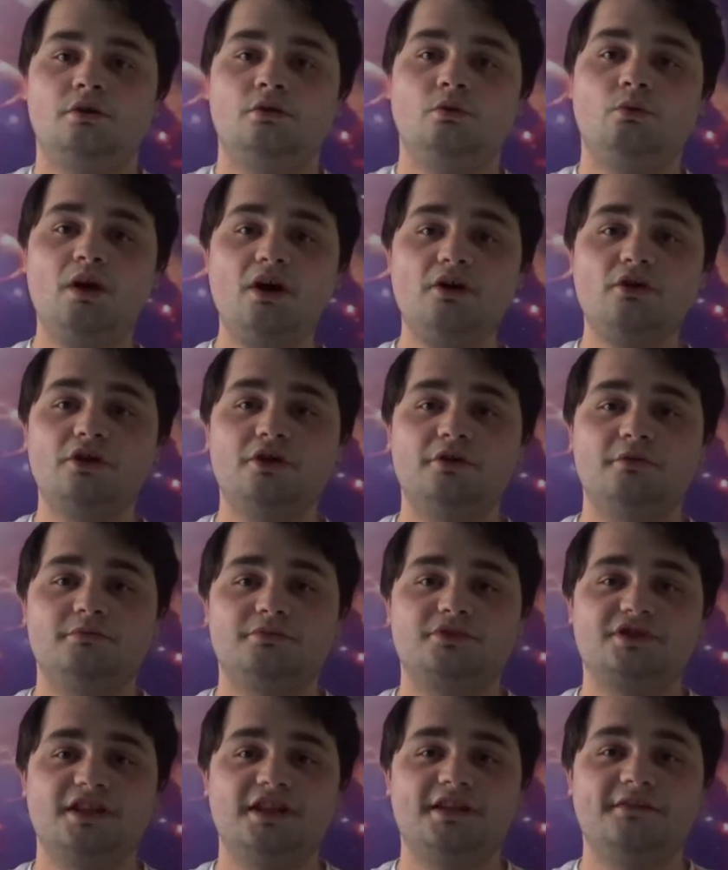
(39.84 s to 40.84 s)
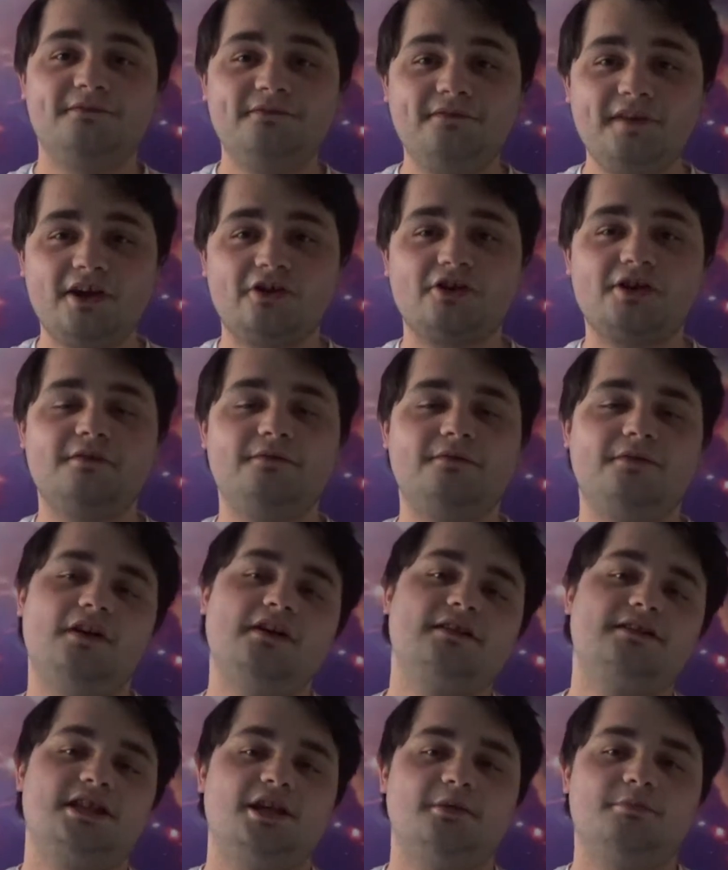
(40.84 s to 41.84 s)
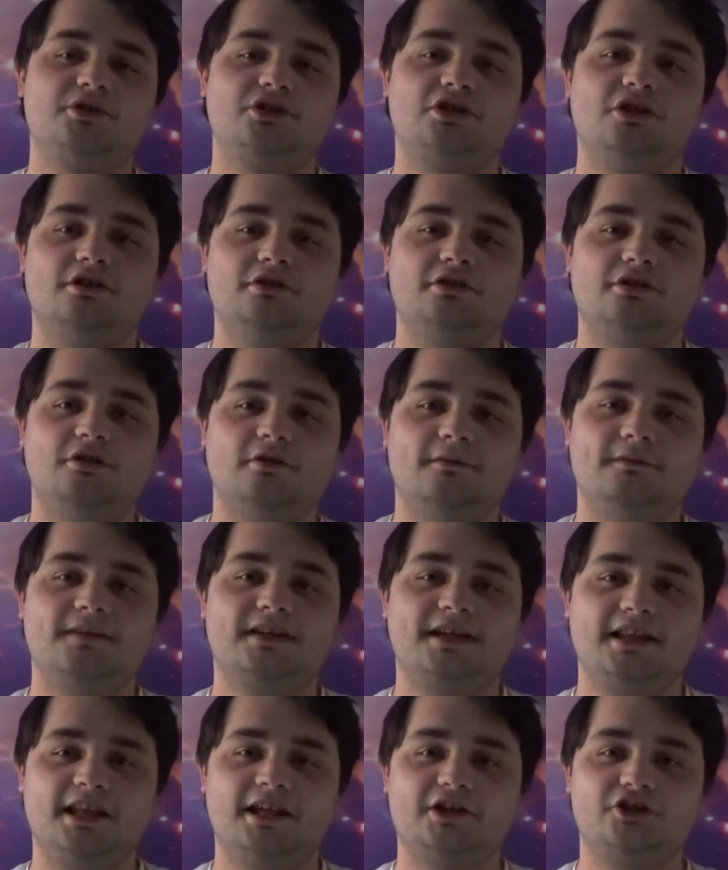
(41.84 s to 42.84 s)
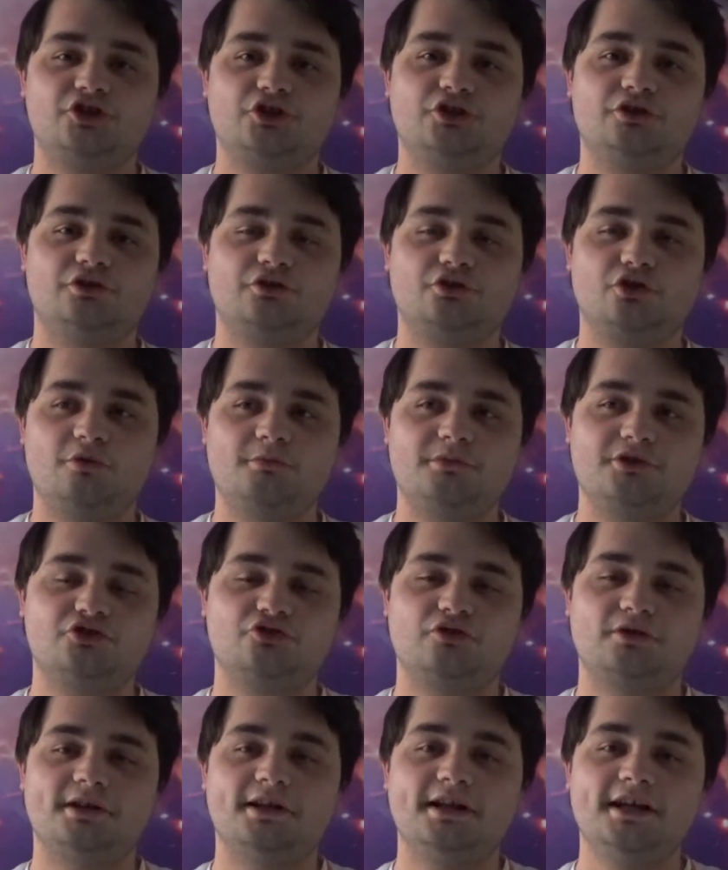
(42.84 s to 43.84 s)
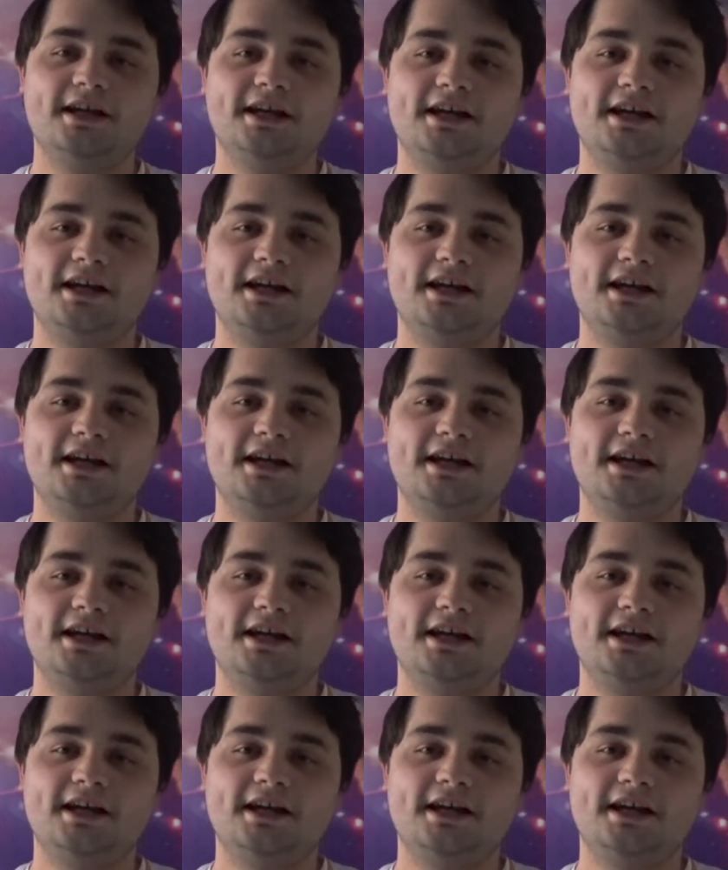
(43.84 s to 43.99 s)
Welcome to the very first episode of Collection Commentary.